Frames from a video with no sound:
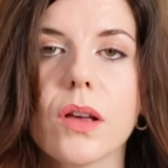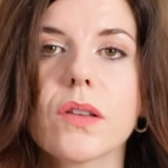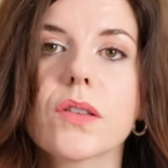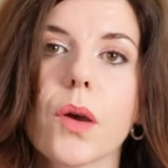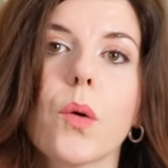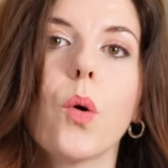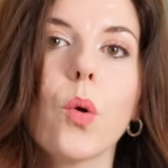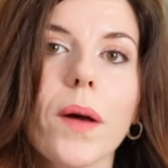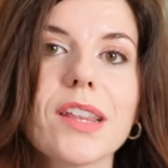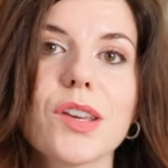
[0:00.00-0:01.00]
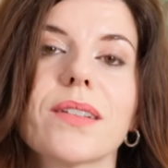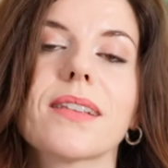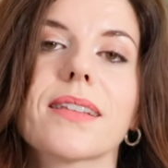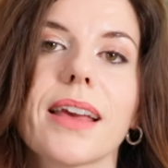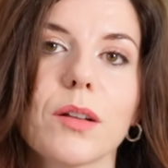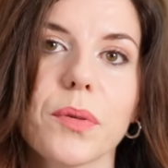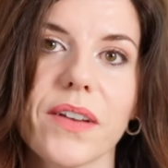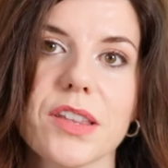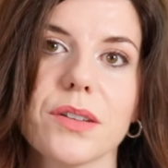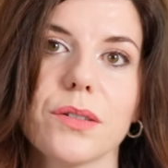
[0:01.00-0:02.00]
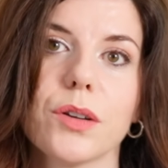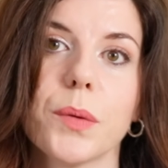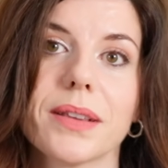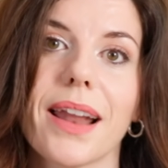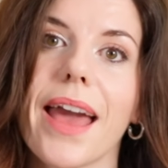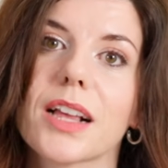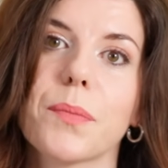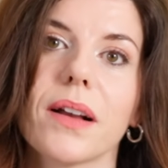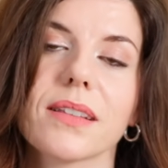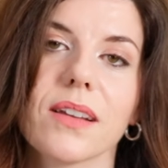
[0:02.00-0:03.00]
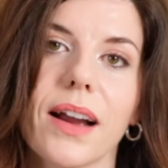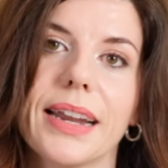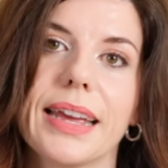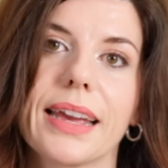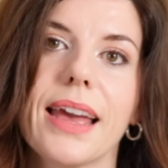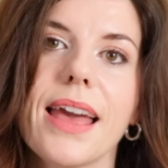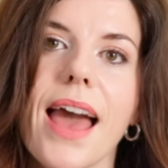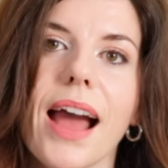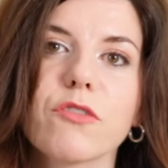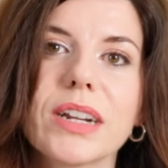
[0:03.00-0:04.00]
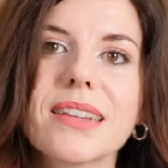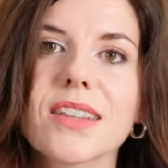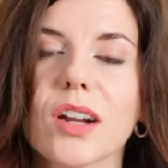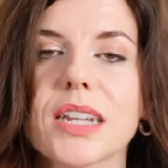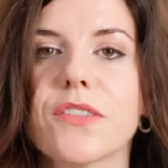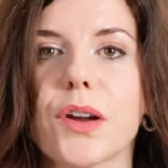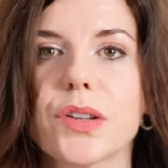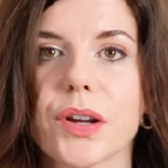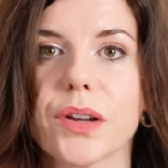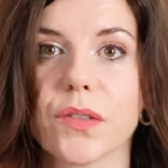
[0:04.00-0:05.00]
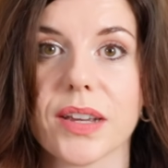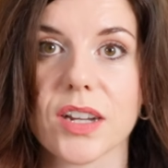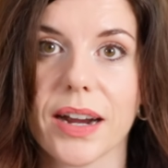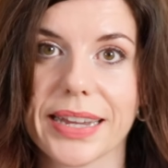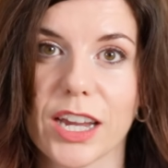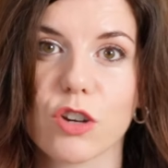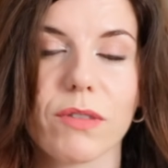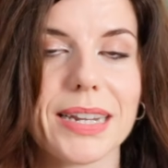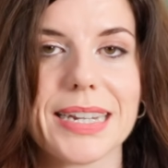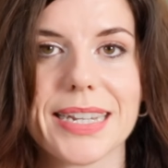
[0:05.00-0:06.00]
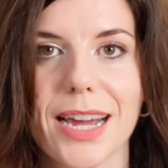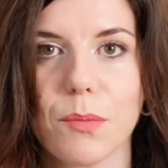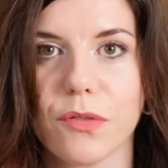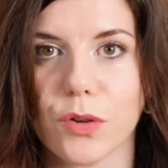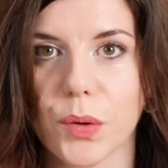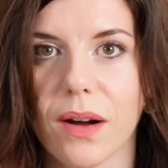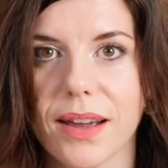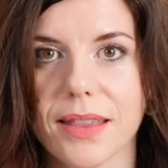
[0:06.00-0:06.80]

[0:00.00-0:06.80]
So always choose a skilled professional who is an expert at tiling, and really study photos of their tiling in great detail before you hire